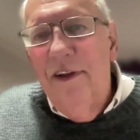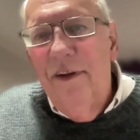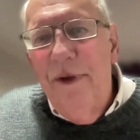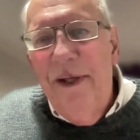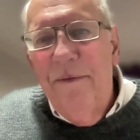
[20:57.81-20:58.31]

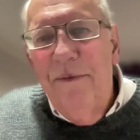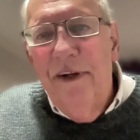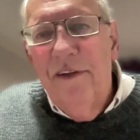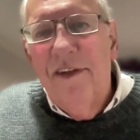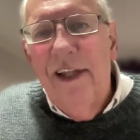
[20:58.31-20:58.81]
that we can
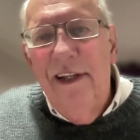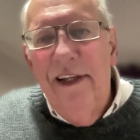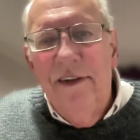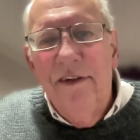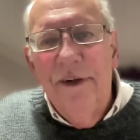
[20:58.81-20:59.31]
work
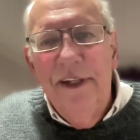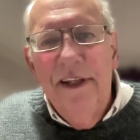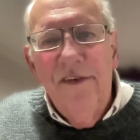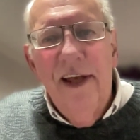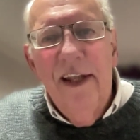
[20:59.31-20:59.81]
steadily to doing
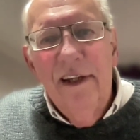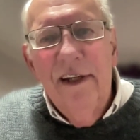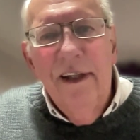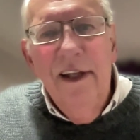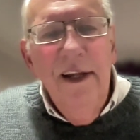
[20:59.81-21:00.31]
this at
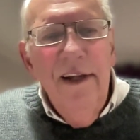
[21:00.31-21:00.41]
a